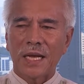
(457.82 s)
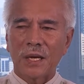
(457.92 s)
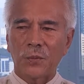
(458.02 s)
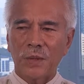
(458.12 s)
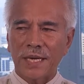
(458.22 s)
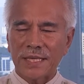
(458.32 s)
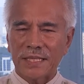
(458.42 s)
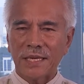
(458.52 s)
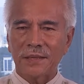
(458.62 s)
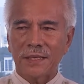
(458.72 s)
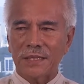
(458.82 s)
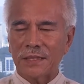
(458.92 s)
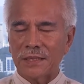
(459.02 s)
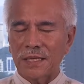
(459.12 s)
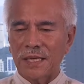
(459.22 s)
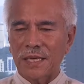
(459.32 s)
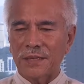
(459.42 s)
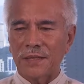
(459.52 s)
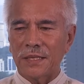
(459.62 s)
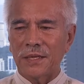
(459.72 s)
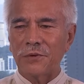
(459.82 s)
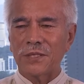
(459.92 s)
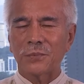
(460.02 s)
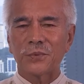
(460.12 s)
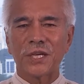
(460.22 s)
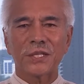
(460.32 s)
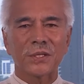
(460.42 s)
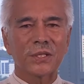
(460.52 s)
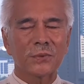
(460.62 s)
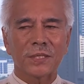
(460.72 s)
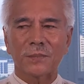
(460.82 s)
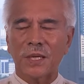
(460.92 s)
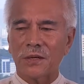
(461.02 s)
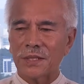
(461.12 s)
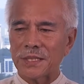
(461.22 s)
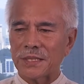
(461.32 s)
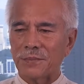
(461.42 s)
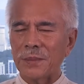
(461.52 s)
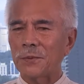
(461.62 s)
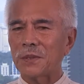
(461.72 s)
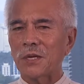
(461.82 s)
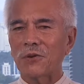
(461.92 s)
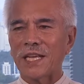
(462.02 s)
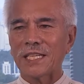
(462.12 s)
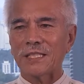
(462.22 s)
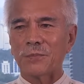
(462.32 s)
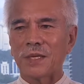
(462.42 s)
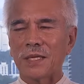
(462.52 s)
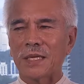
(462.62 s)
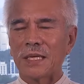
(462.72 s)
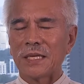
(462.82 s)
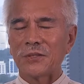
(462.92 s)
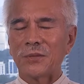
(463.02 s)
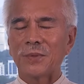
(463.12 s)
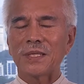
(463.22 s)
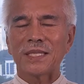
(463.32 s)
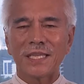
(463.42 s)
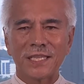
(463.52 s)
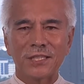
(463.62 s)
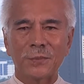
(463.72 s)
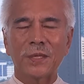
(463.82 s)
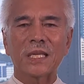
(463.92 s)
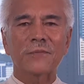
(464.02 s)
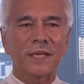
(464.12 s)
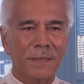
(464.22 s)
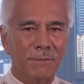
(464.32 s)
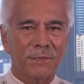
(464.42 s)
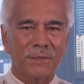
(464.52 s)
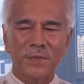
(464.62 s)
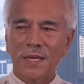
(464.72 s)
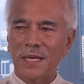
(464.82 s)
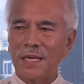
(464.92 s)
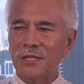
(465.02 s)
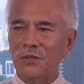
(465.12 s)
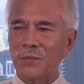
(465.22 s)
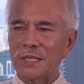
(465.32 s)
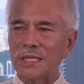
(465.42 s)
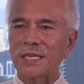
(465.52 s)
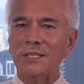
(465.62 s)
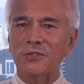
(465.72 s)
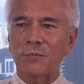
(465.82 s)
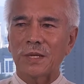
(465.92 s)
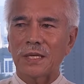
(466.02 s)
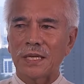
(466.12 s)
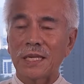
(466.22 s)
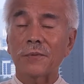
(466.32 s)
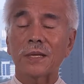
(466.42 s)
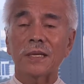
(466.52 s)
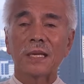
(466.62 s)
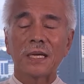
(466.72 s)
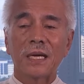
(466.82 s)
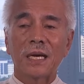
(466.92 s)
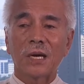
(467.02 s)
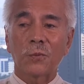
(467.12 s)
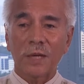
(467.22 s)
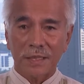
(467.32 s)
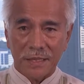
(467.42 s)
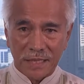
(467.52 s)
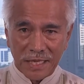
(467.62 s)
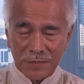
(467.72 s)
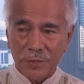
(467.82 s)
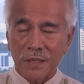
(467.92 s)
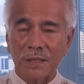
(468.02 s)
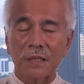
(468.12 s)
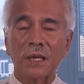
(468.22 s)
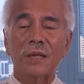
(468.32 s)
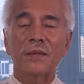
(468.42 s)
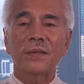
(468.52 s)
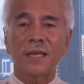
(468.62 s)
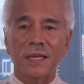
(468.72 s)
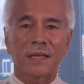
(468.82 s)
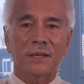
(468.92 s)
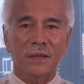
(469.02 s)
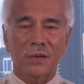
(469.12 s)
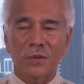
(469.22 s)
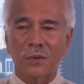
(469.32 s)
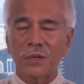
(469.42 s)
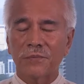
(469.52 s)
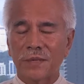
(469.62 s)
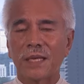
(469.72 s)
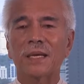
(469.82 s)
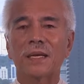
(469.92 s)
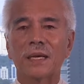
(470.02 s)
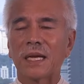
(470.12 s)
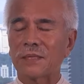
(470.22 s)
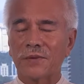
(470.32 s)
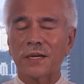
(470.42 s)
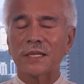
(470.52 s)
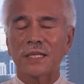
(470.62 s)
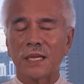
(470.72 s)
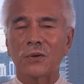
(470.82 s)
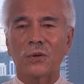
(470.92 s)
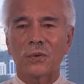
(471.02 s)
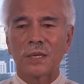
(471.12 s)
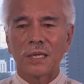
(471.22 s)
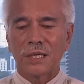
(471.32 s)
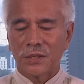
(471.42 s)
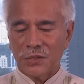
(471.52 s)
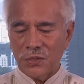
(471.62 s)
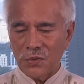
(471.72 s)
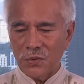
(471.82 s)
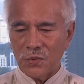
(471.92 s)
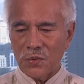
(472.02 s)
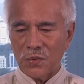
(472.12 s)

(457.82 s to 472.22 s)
when I say this, there is objection to it, because people don't like to be seen to be giving up and to be seen to be leaving what has been there, all of there, as far as they know. So